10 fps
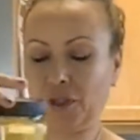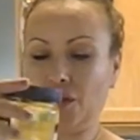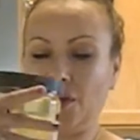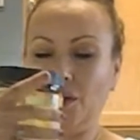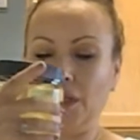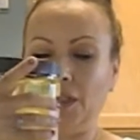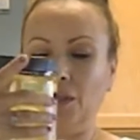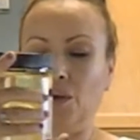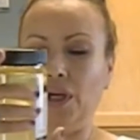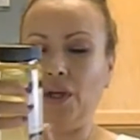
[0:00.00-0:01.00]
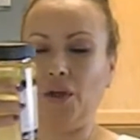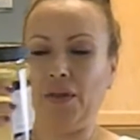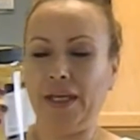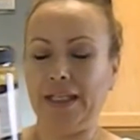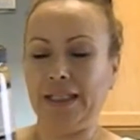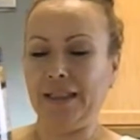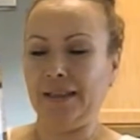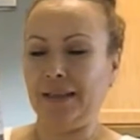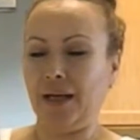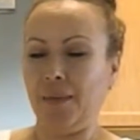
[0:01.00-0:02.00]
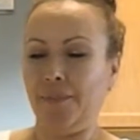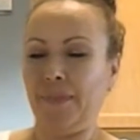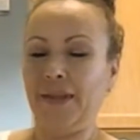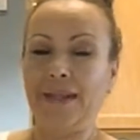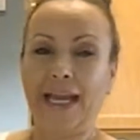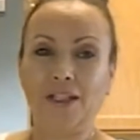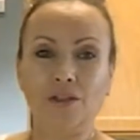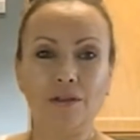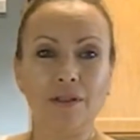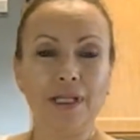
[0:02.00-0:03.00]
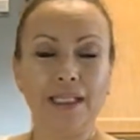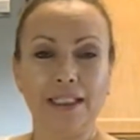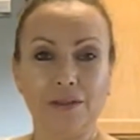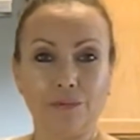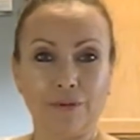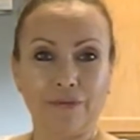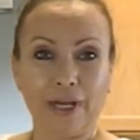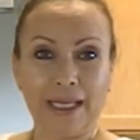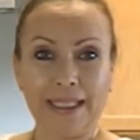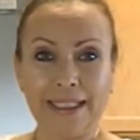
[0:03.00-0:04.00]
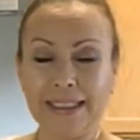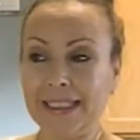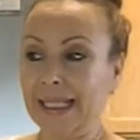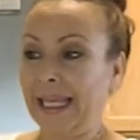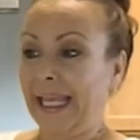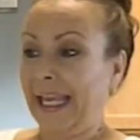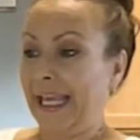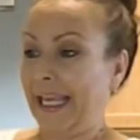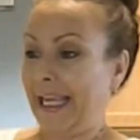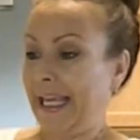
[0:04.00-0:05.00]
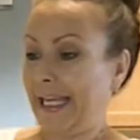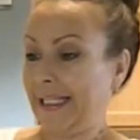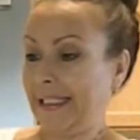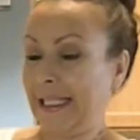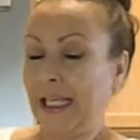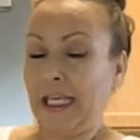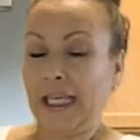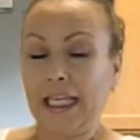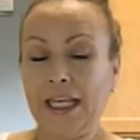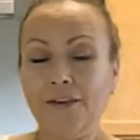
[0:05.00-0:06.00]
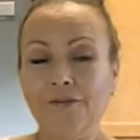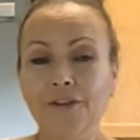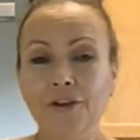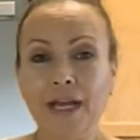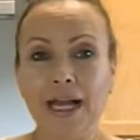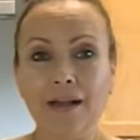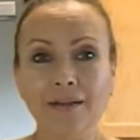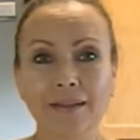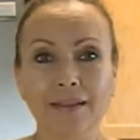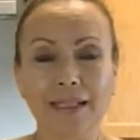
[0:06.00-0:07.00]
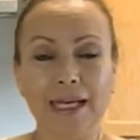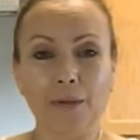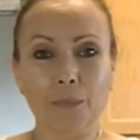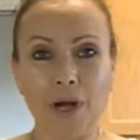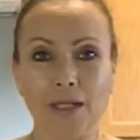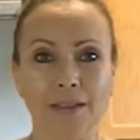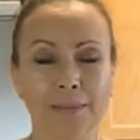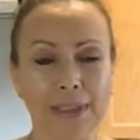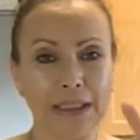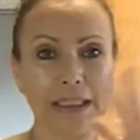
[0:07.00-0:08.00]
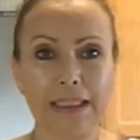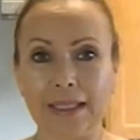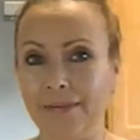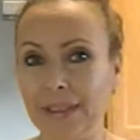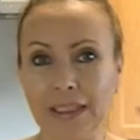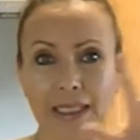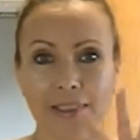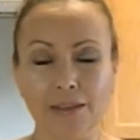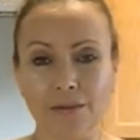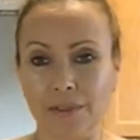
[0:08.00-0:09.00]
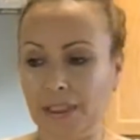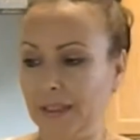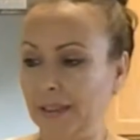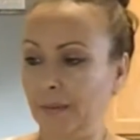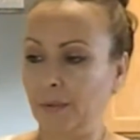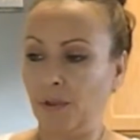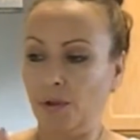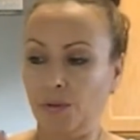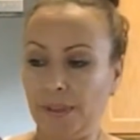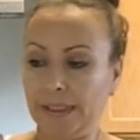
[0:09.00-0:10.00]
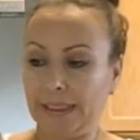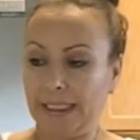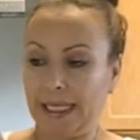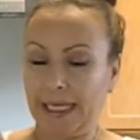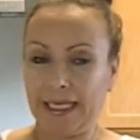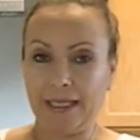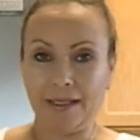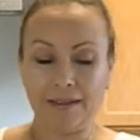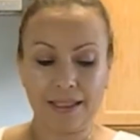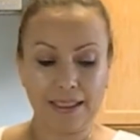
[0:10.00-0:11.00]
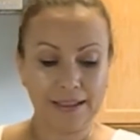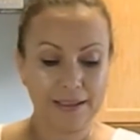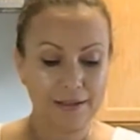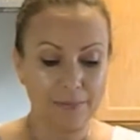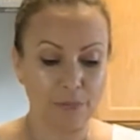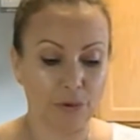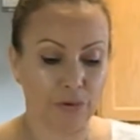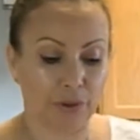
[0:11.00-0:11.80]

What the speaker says: coconut oil that is natural and it's refined. And if your house is at approximately 78 degrees, it will always stay nice and smooth.